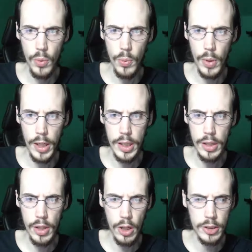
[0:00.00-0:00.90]
When I get
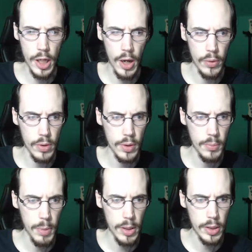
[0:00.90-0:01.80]
knocked down,
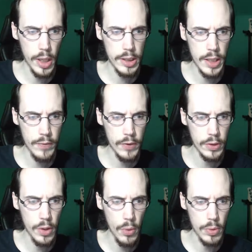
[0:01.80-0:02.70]
my legs have to
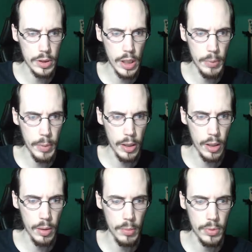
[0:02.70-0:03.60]
go and stand back
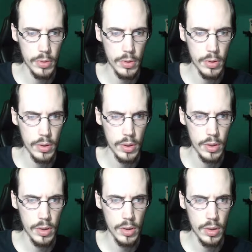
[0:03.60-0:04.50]
up.
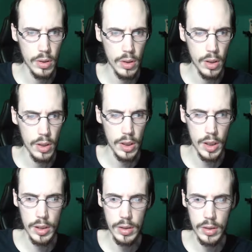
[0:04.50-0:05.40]

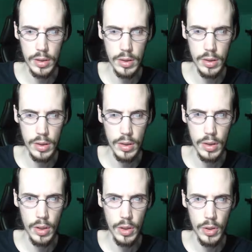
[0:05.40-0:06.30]

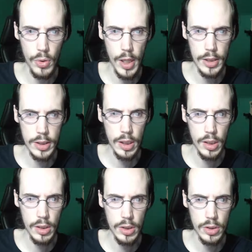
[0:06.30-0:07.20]
You okay, Sonny?
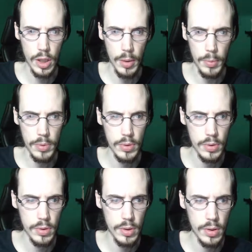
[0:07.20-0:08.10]
Shut up.
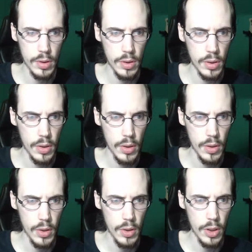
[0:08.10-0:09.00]

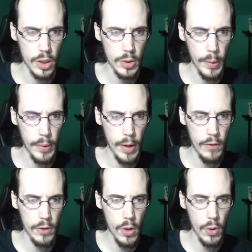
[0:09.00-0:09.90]
Looks like we have
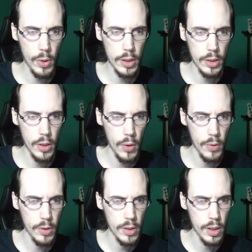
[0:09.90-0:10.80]
a long way to
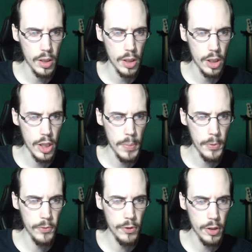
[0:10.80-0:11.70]
go. Keep
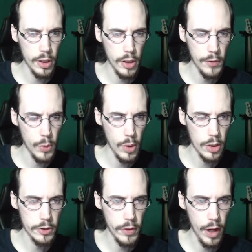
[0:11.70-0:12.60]
your footing if you want
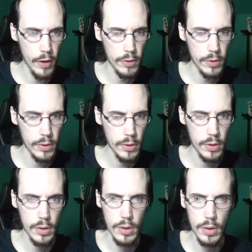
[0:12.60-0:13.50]
to survive.
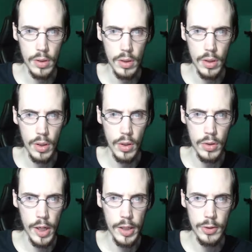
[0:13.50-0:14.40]

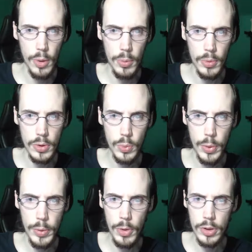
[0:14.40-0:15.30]
Unlike nobles,
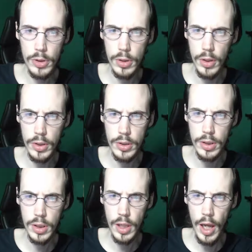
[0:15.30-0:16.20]
we mercenaries
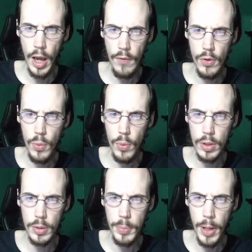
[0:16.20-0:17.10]
have no one
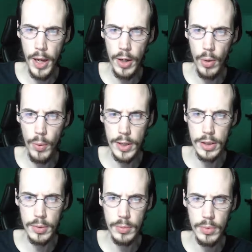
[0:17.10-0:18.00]
to pay our
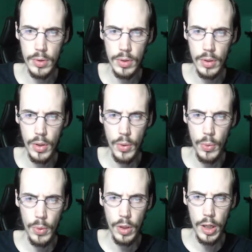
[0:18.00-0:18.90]
ransom.
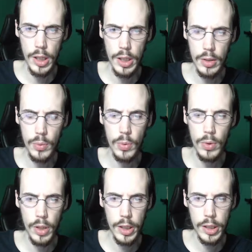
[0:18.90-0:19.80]
We're
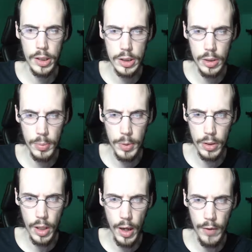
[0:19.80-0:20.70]
lucky to still be
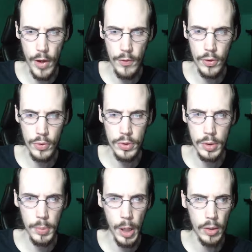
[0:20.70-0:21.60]
alive after losing
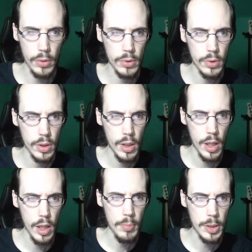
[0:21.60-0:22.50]
a battle.
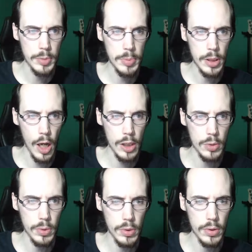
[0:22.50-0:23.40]
It must be God's
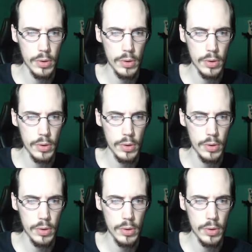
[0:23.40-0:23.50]
will.